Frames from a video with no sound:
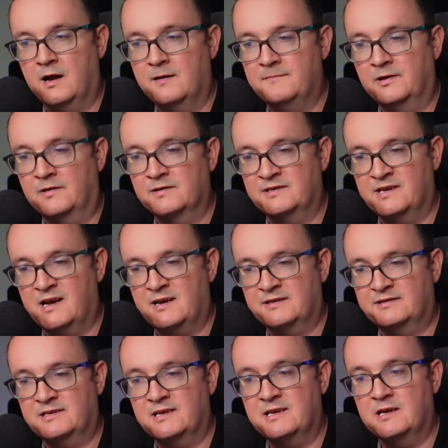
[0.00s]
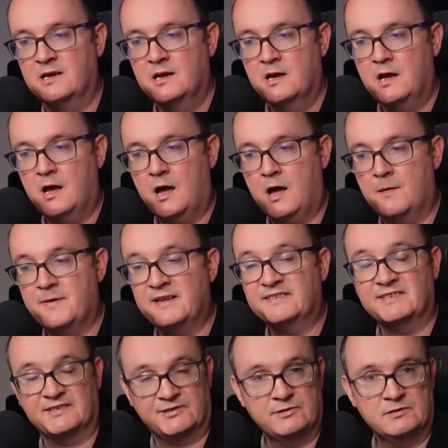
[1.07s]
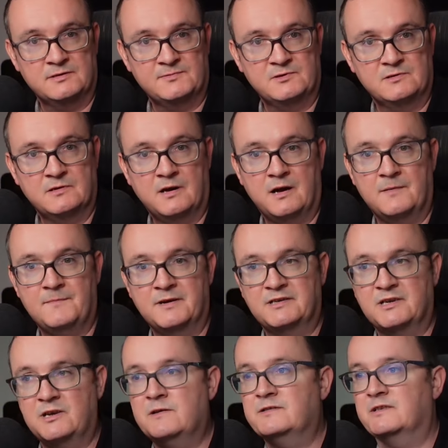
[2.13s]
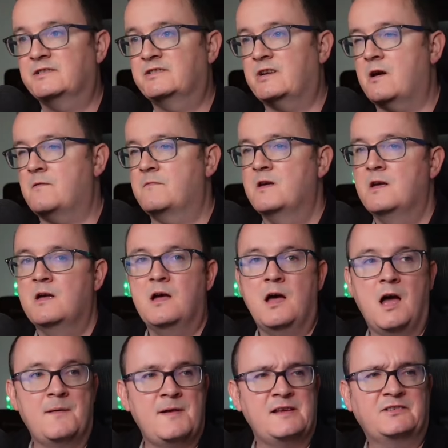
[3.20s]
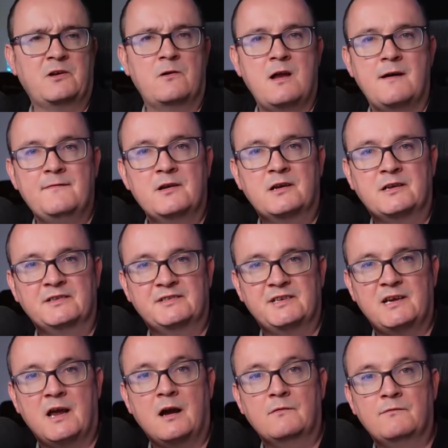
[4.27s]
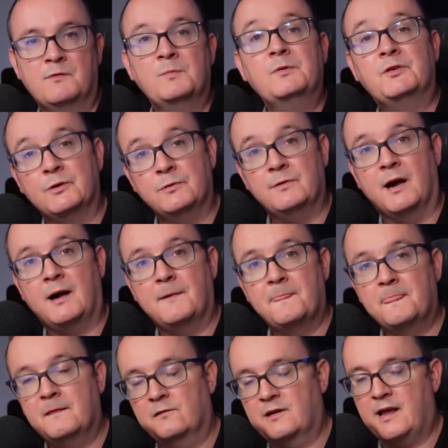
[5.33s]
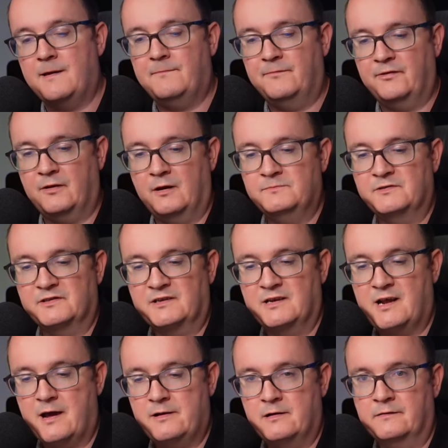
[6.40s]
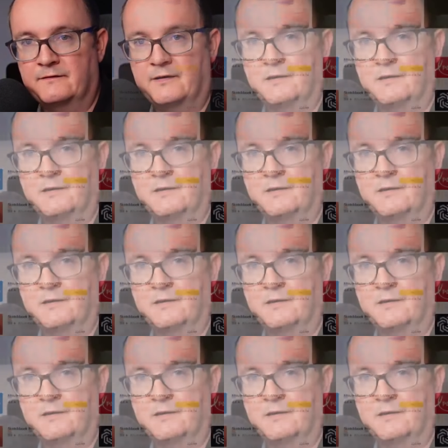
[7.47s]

because it actually um, is installable um, as a user. So um, let's go and have a look and see how we would do that. Okay, so I'm just going to head over